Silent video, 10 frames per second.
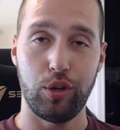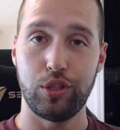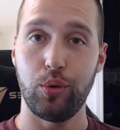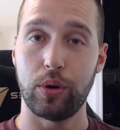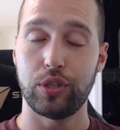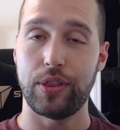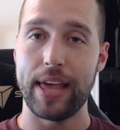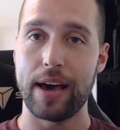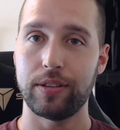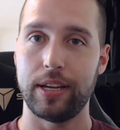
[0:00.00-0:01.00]

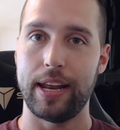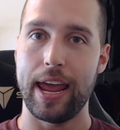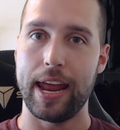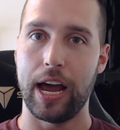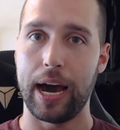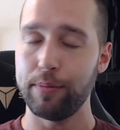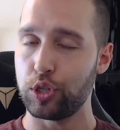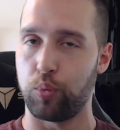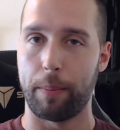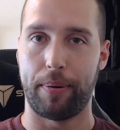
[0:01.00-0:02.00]
200,000, and I'm just
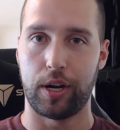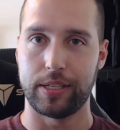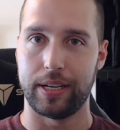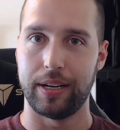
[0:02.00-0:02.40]
one person,